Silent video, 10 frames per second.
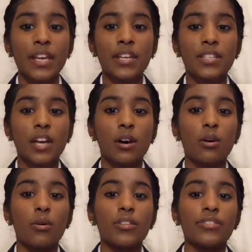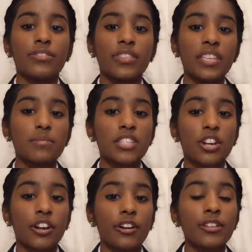So these
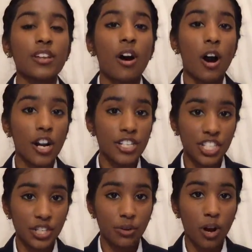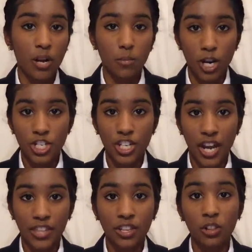materials are due on March
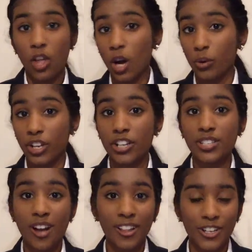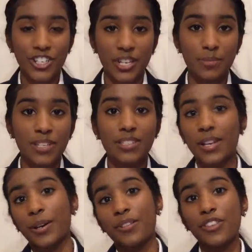9th along with our scholarships.
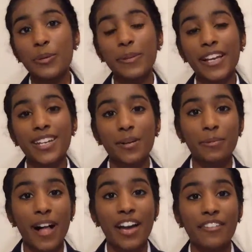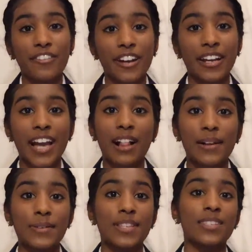So if you plan to apply for
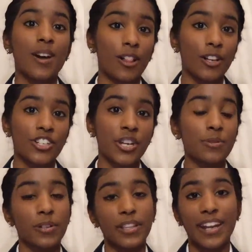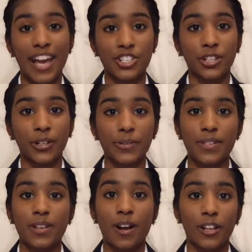Cal-HOSA scholarships or the National HOSA
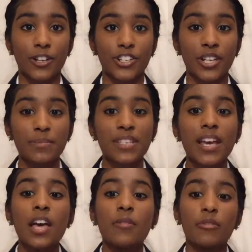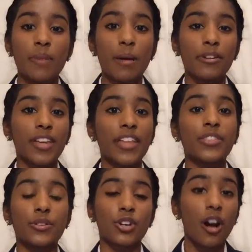scholarships, remember that
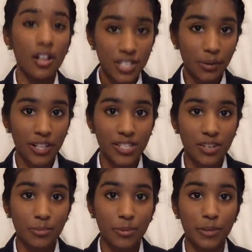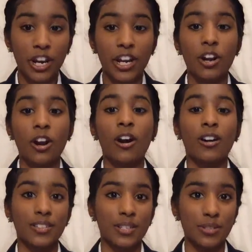those are also on STEM Premier and are
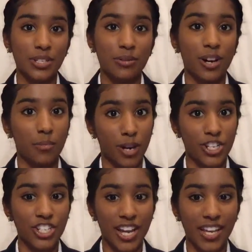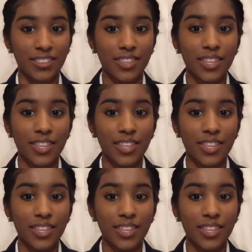also due on March 9th.